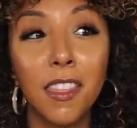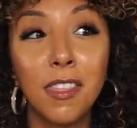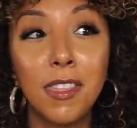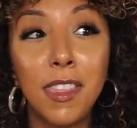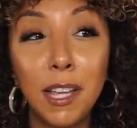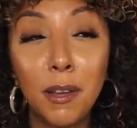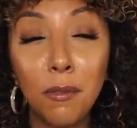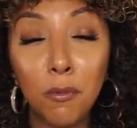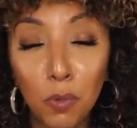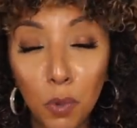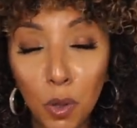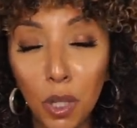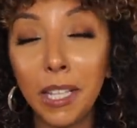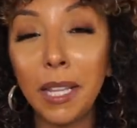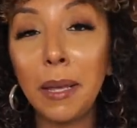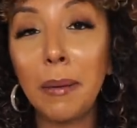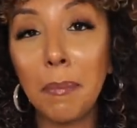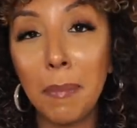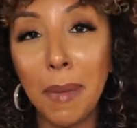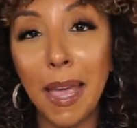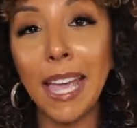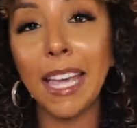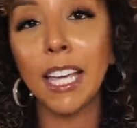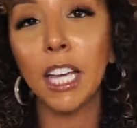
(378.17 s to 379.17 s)
they really
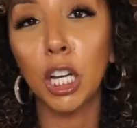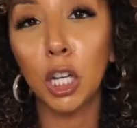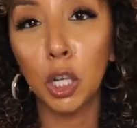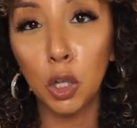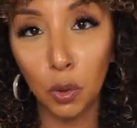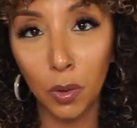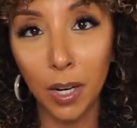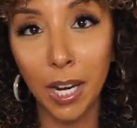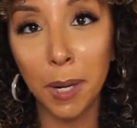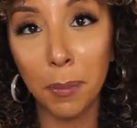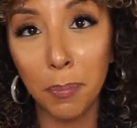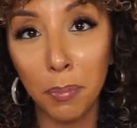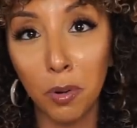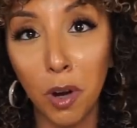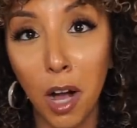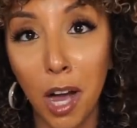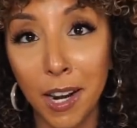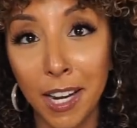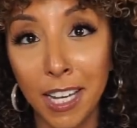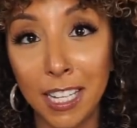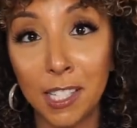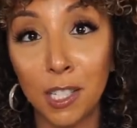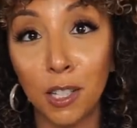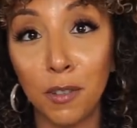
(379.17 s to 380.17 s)
make great
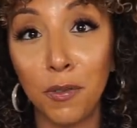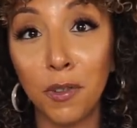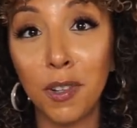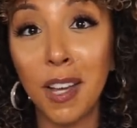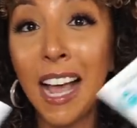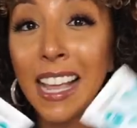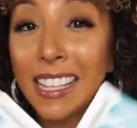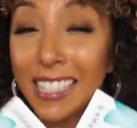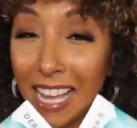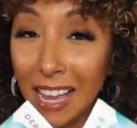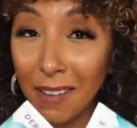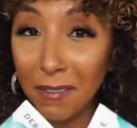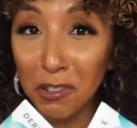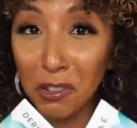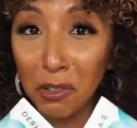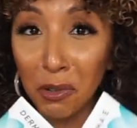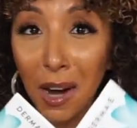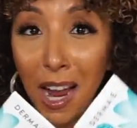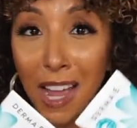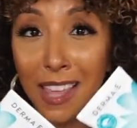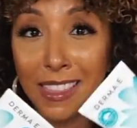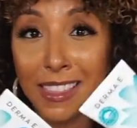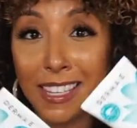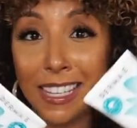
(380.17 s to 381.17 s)
products. So if you guys haven't
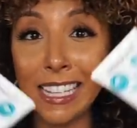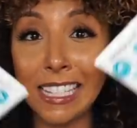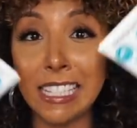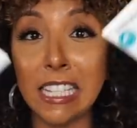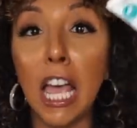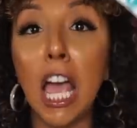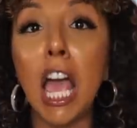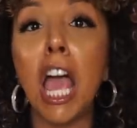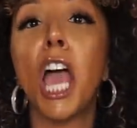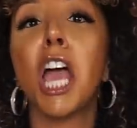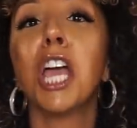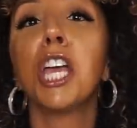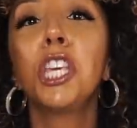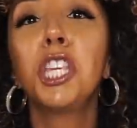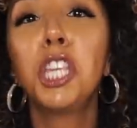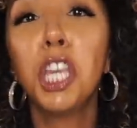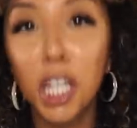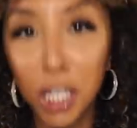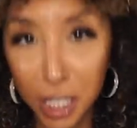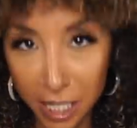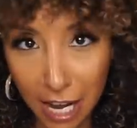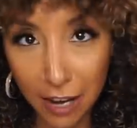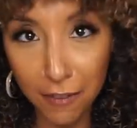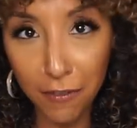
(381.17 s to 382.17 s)
tried these,
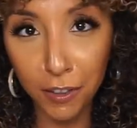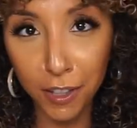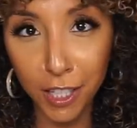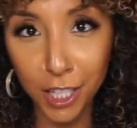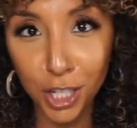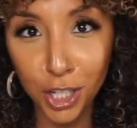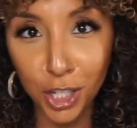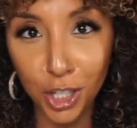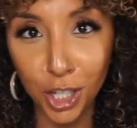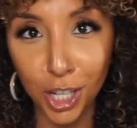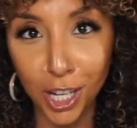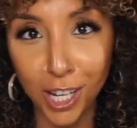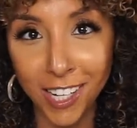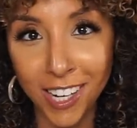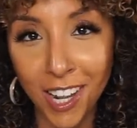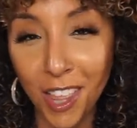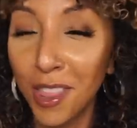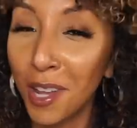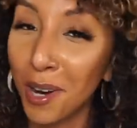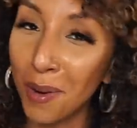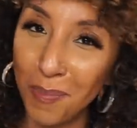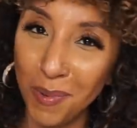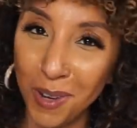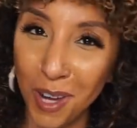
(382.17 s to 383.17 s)
you definitely should.
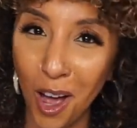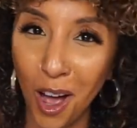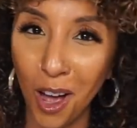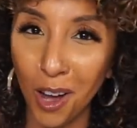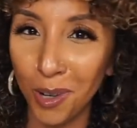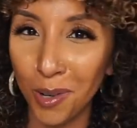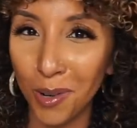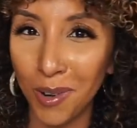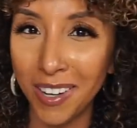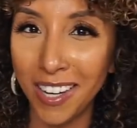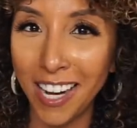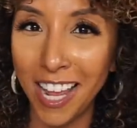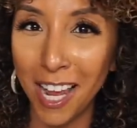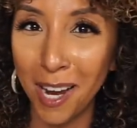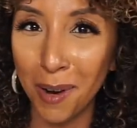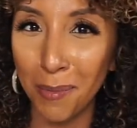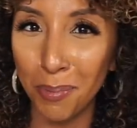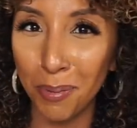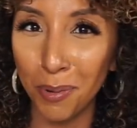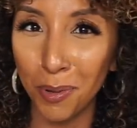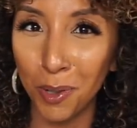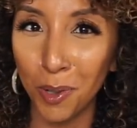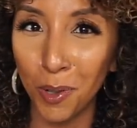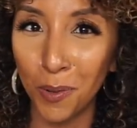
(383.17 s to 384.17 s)
They're Bianca Renee
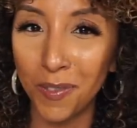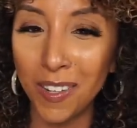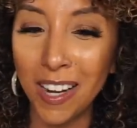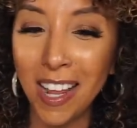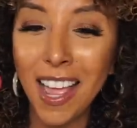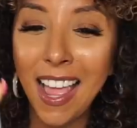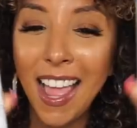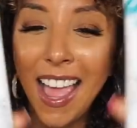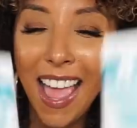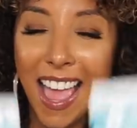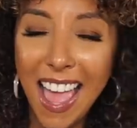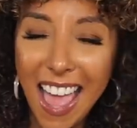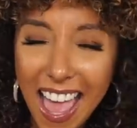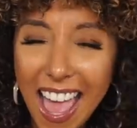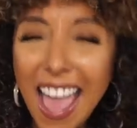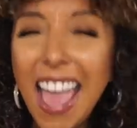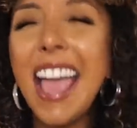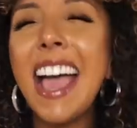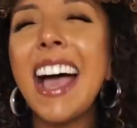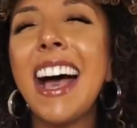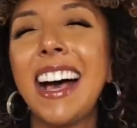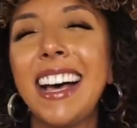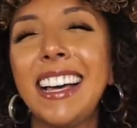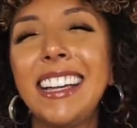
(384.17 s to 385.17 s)
approved.
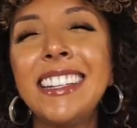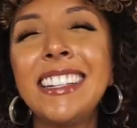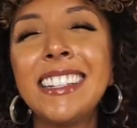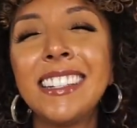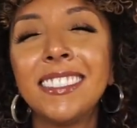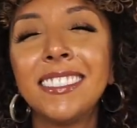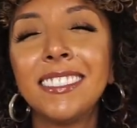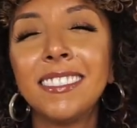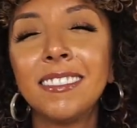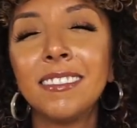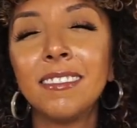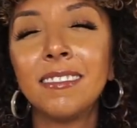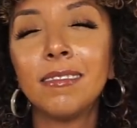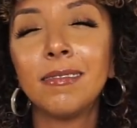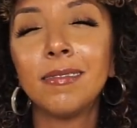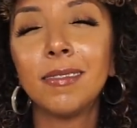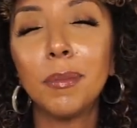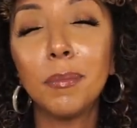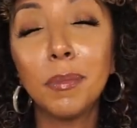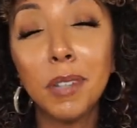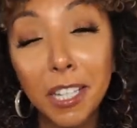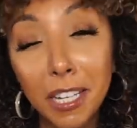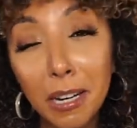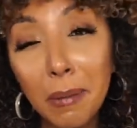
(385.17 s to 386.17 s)
And
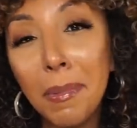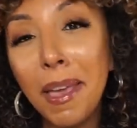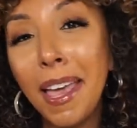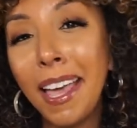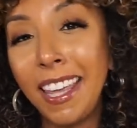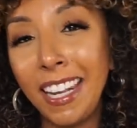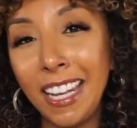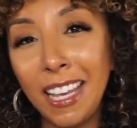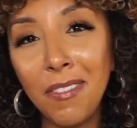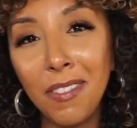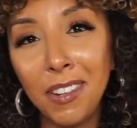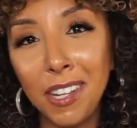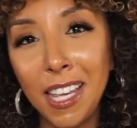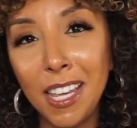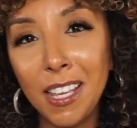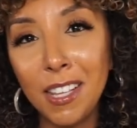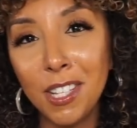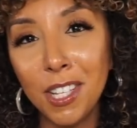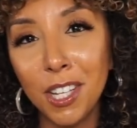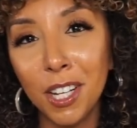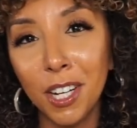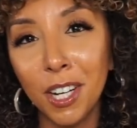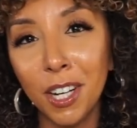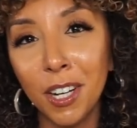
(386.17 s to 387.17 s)
I'm gonna make it even
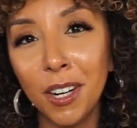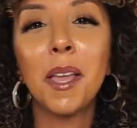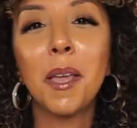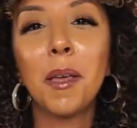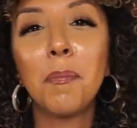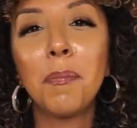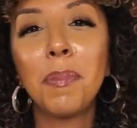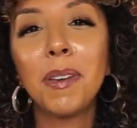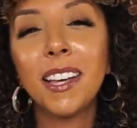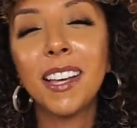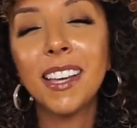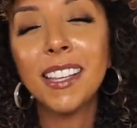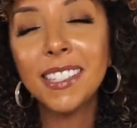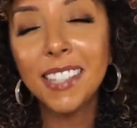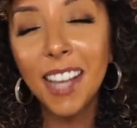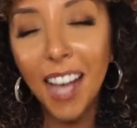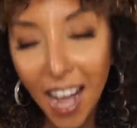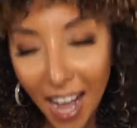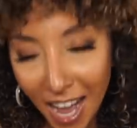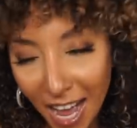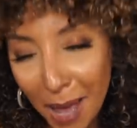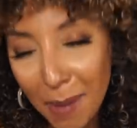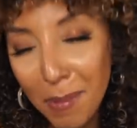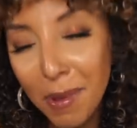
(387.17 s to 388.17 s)
easier because
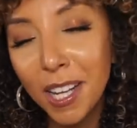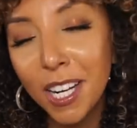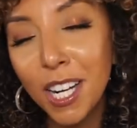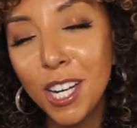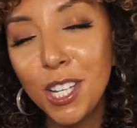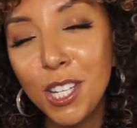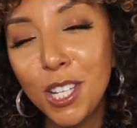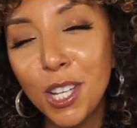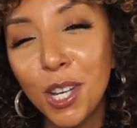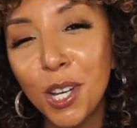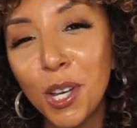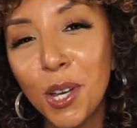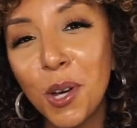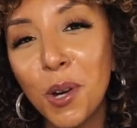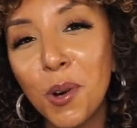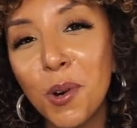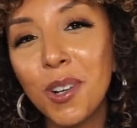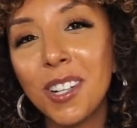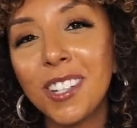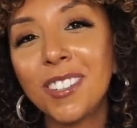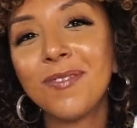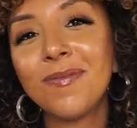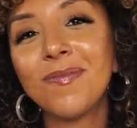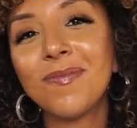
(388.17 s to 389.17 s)
I'm gonna do